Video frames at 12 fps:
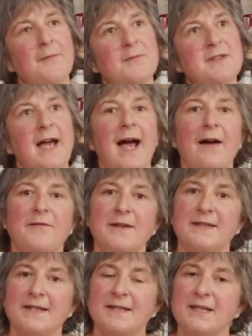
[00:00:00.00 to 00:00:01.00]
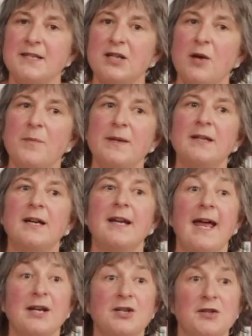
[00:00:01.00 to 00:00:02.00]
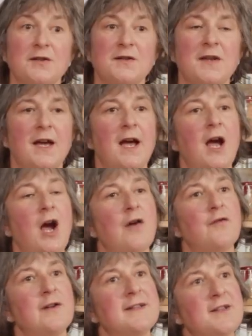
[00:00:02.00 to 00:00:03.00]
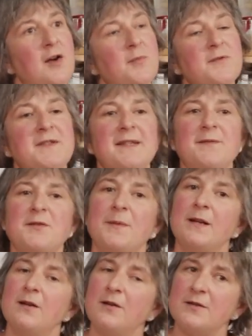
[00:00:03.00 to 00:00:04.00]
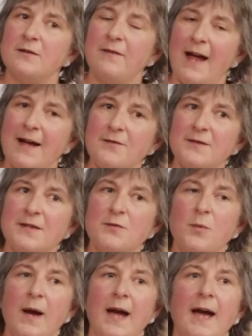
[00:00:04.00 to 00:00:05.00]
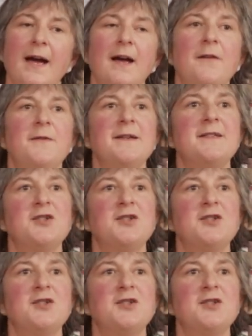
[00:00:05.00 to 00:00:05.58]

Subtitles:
to have these East India Company connections. For example, there seems to be a lot of houses where this